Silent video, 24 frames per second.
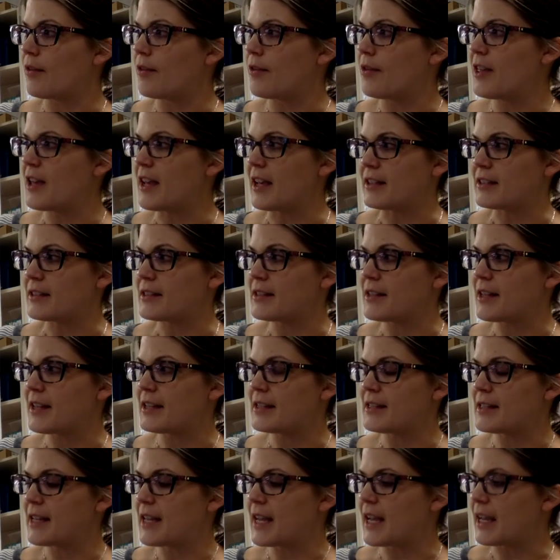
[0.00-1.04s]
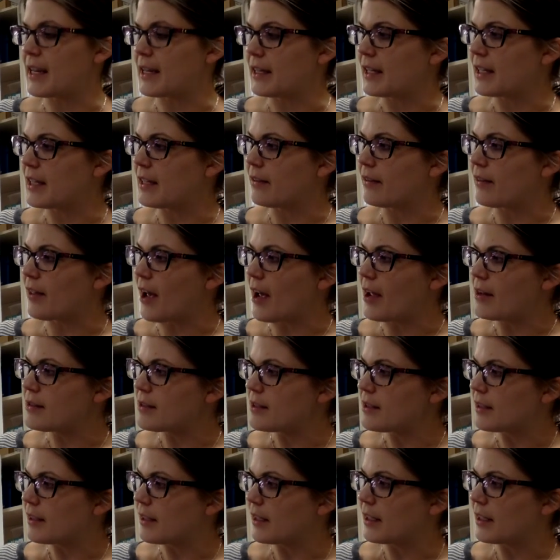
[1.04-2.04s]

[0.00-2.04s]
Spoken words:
This is it, he thought.